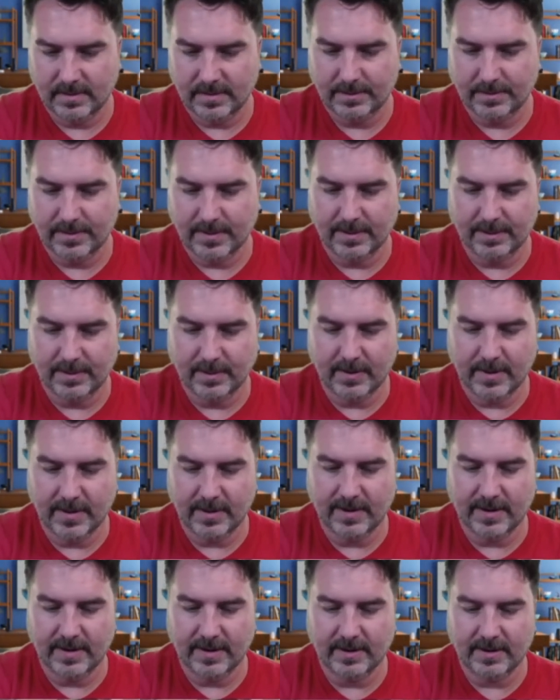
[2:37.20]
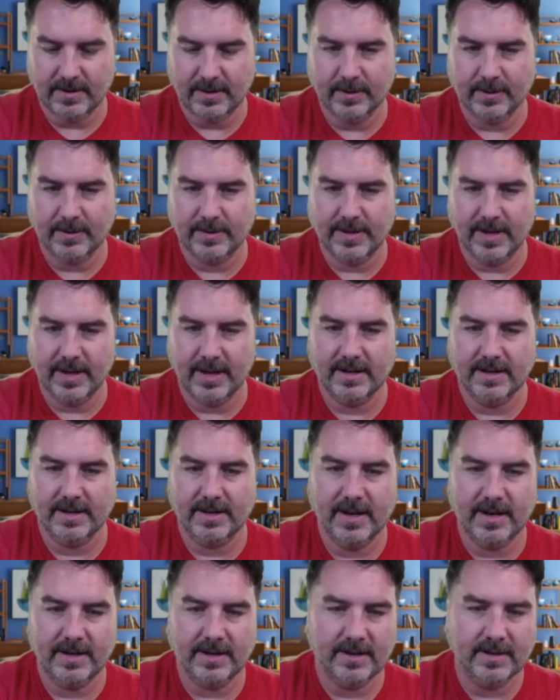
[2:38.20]
Probably why they included the handy
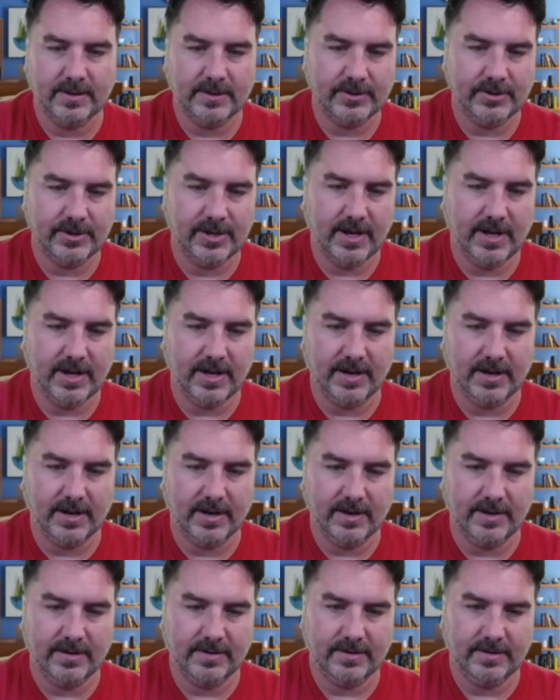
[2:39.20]
dandy little chain, huh?